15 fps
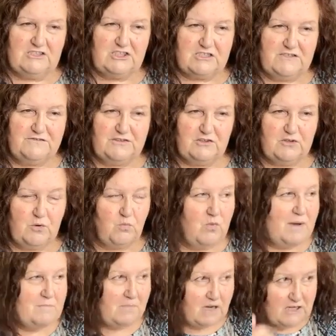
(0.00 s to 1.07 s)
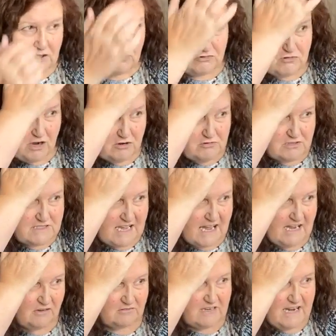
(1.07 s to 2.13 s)
I just feel that when mine grows
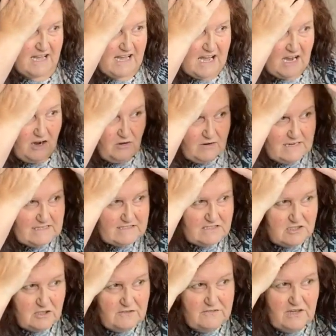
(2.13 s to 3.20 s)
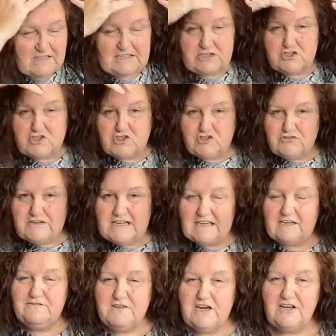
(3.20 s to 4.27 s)
out now, it's sort of like a
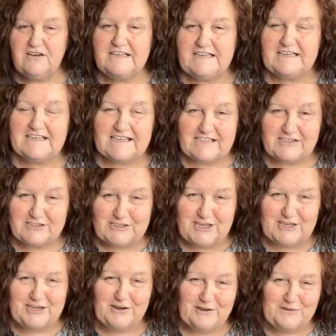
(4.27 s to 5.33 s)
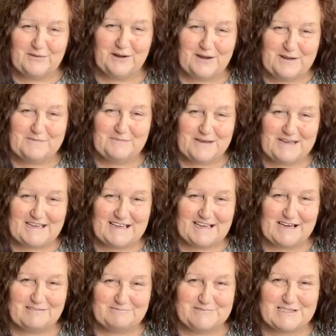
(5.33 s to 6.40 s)
streak of lightning, do you know what I
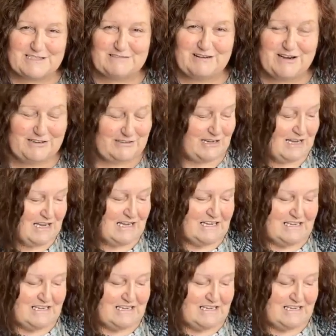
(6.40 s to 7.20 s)
mean, comes through.